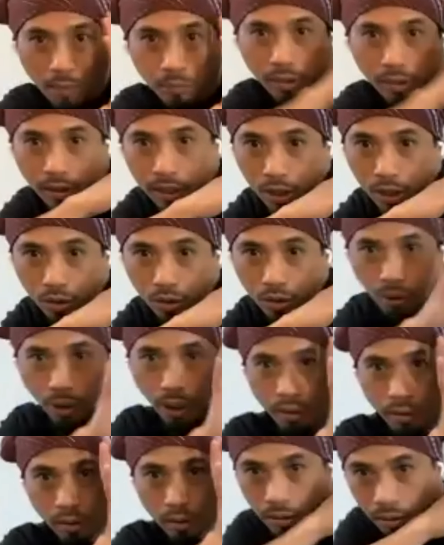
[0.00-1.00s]
Okay, I'm
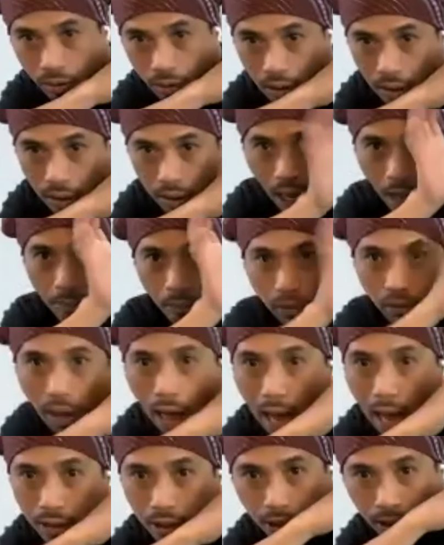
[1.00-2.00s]
scissoring it. I'm
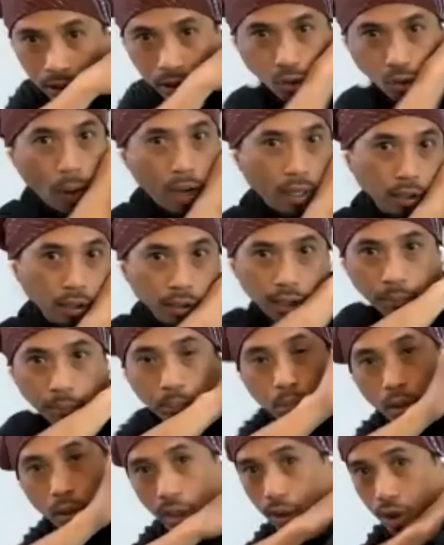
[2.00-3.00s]
locking it so I can
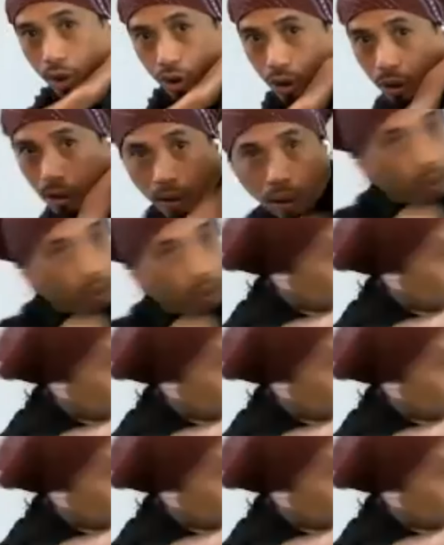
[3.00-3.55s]
then punch,